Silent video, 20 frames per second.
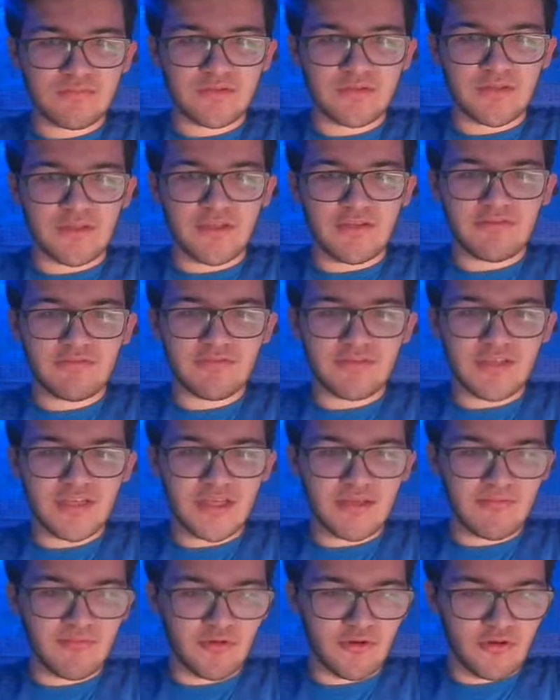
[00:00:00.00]
This
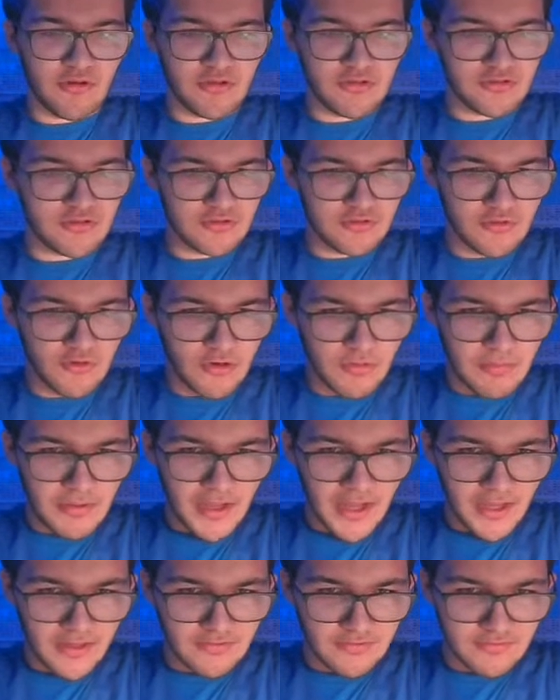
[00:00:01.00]
team couldn't score
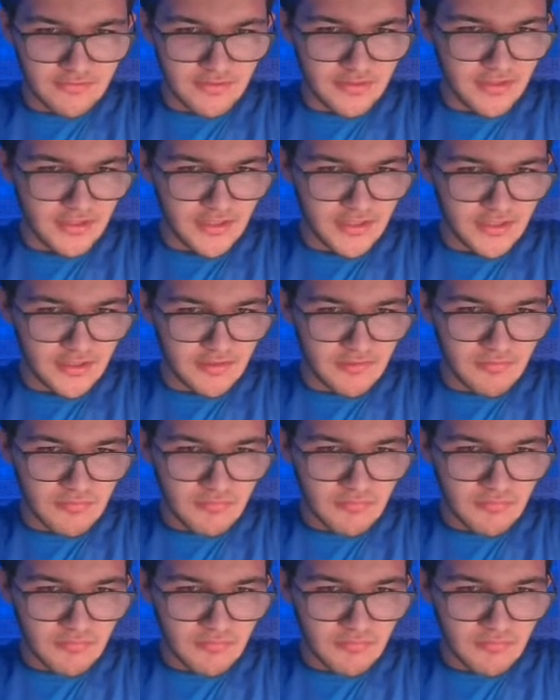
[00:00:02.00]
past the